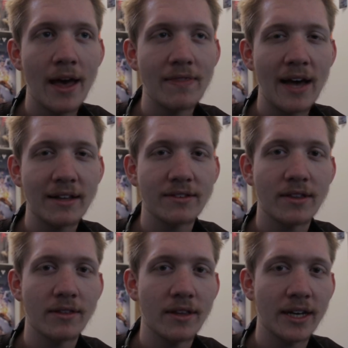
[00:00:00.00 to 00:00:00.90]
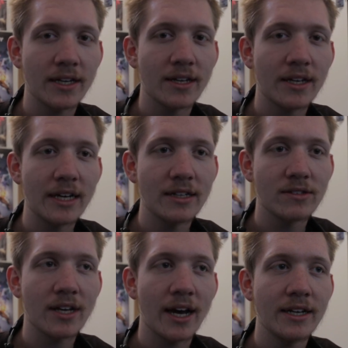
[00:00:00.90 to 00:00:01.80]
That's the thing. It's
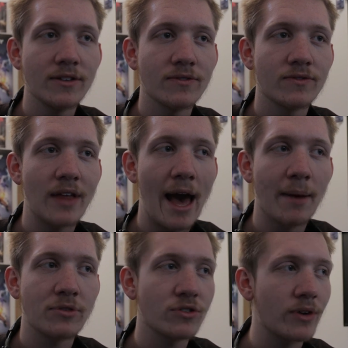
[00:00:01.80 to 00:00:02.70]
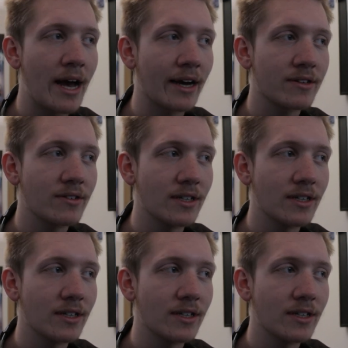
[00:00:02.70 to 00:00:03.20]
kind of abstract.